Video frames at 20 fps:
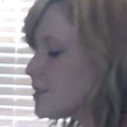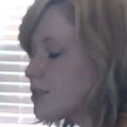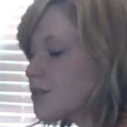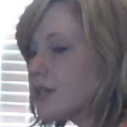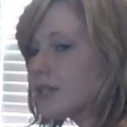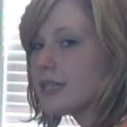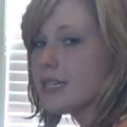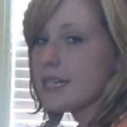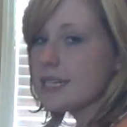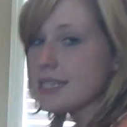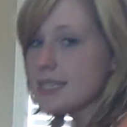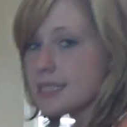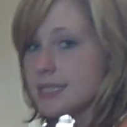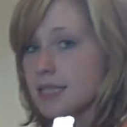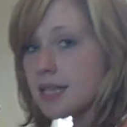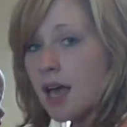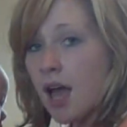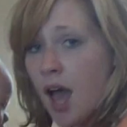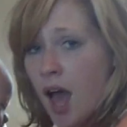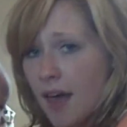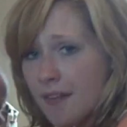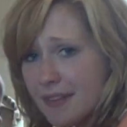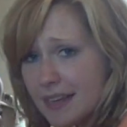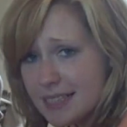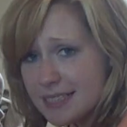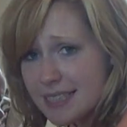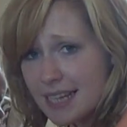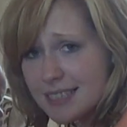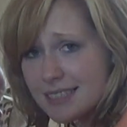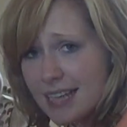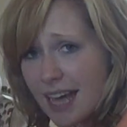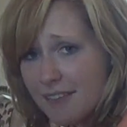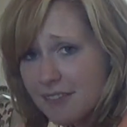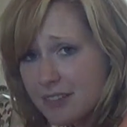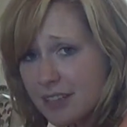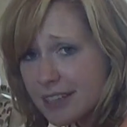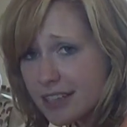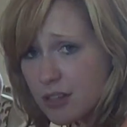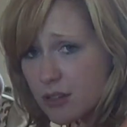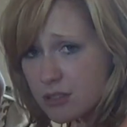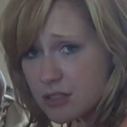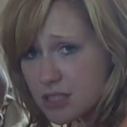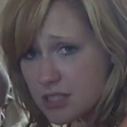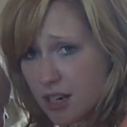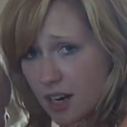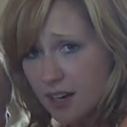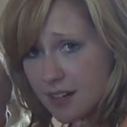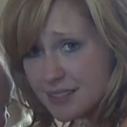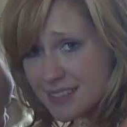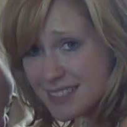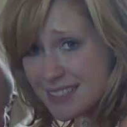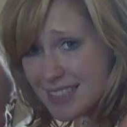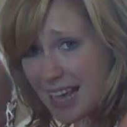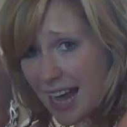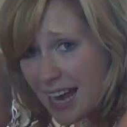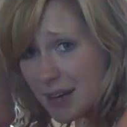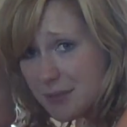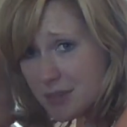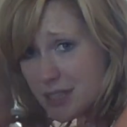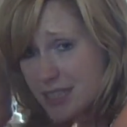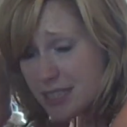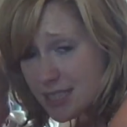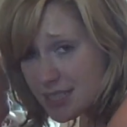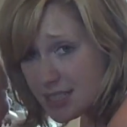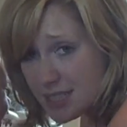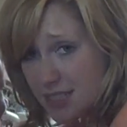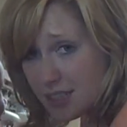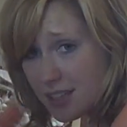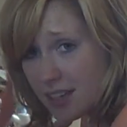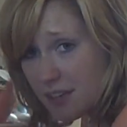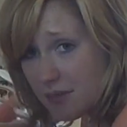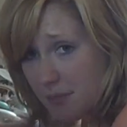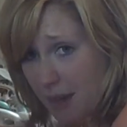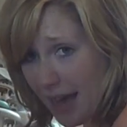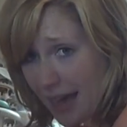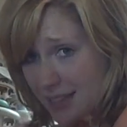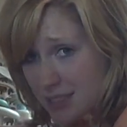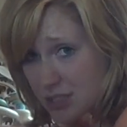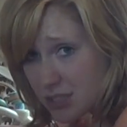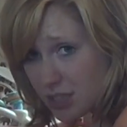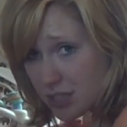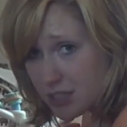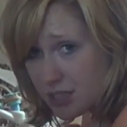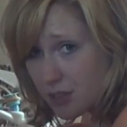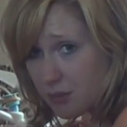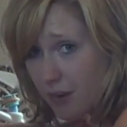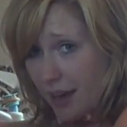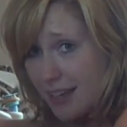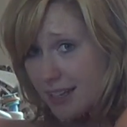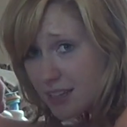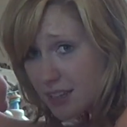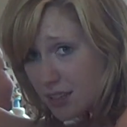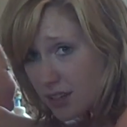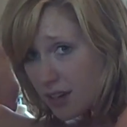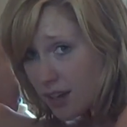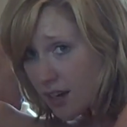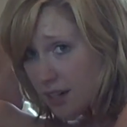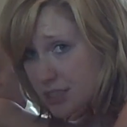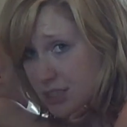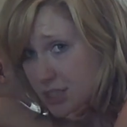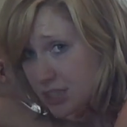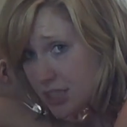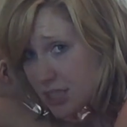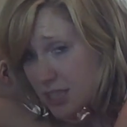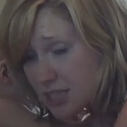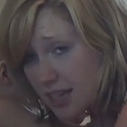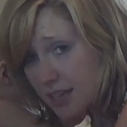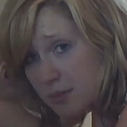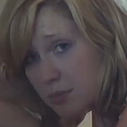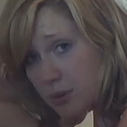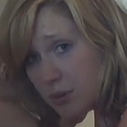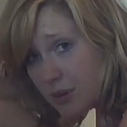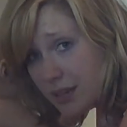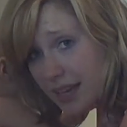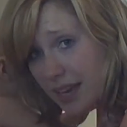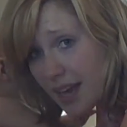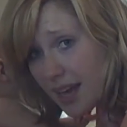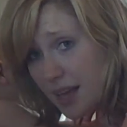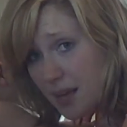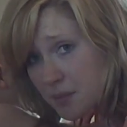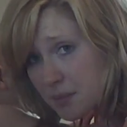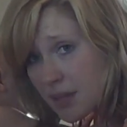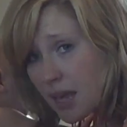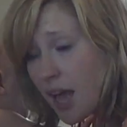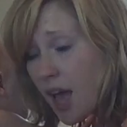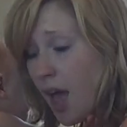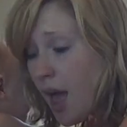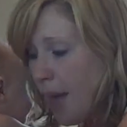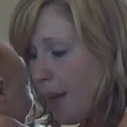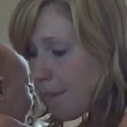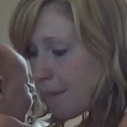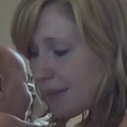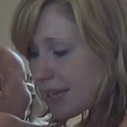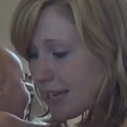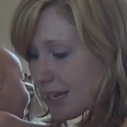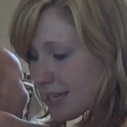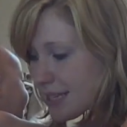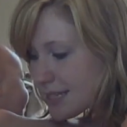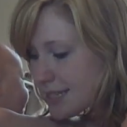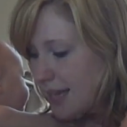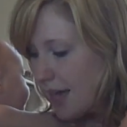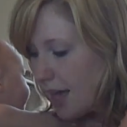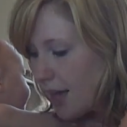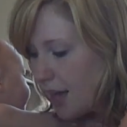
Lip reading: doing these, they said definitely don't start on the side ones until they've mastered the regular crunches, like pulling up, because